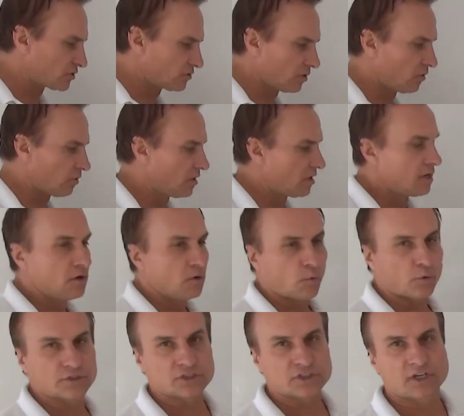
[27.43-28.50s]
So
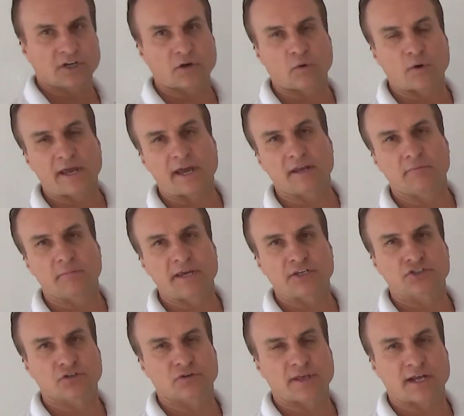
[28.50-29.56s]
we're just going to go ahead and make
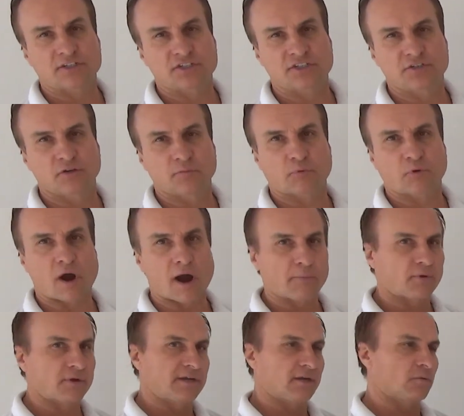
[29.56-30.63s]
sure that's sealed
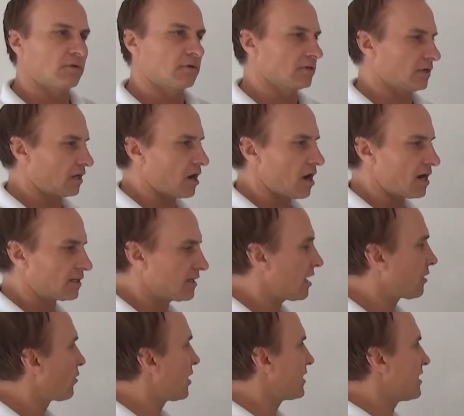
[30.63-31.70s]
properly, and we're going to caulk
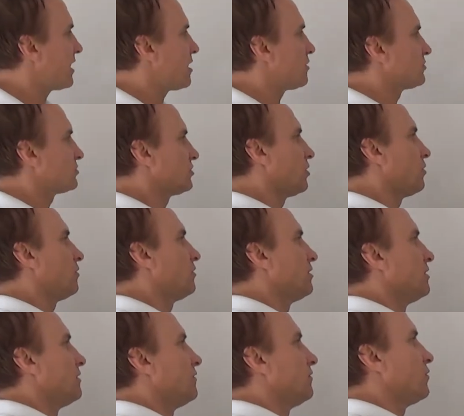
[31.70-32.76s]
that right now. So
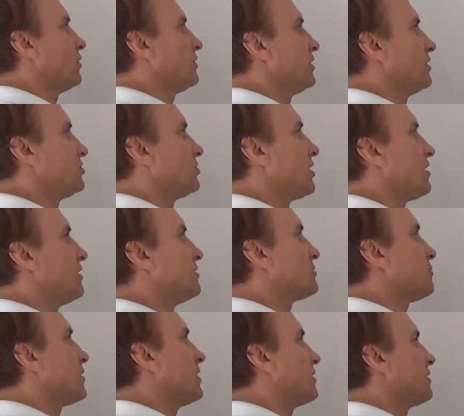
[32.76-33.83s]
you want to take a shot of this,
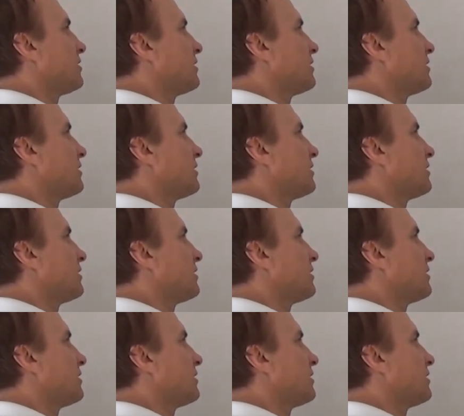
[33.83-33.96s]
Mike?